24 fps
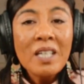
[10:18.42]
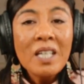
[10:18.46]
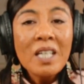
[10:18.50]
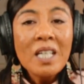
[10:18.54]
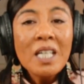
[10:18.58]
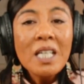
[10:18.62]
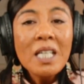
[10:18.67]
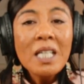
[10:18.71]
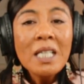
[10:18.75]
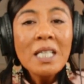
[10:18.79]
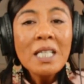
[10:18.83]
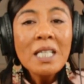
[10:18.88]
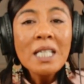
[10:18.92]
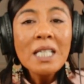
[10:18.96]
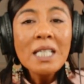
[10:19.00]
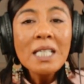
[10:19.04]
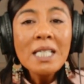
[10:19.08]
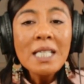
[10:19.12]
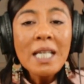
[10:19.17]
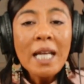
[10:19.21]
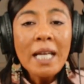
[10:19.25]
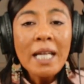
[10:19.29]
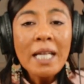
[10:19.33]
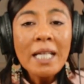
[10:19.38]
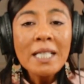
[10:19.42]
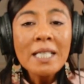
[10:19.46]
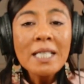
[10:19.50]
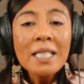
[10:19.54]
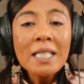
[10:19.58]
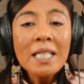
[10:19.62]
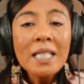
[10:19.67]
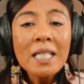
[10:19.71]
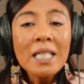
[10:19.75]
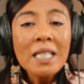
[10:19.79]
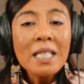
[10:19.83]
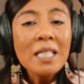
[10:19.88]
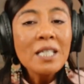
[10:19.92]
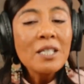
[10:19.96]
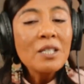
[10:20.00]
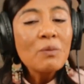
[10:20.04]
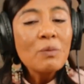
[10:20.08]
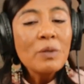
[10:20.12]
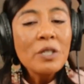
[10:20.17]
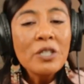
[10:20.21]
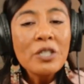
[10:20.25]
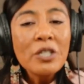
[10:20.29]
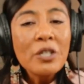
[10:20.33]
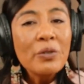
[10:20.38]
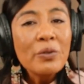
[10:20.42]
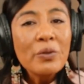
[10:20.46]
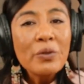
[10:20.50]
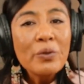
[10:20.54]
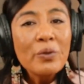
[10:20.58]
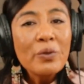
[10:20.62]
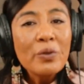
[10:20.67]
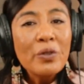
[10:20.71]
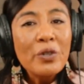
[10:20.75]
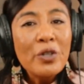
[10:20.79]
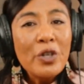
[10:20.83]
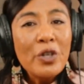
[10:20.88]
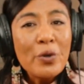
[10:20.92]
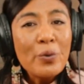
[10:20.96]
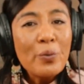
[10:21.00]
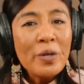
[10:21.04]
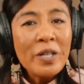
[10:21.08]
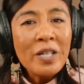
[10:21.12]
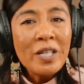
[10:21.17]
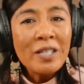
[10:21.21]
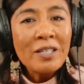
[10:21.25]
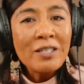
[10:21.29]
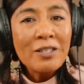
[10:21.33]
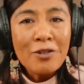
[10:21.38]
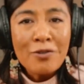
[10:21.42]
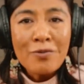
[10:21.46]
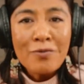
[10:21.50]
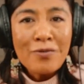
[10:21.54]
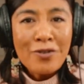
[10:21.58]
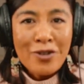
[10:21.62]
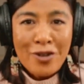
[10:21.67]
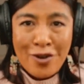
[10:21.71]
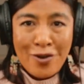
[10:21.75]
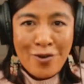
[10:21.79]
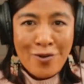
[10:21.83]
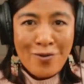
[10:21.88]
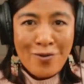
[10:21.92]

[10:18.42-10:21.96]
It contains the things we don't know we don't know.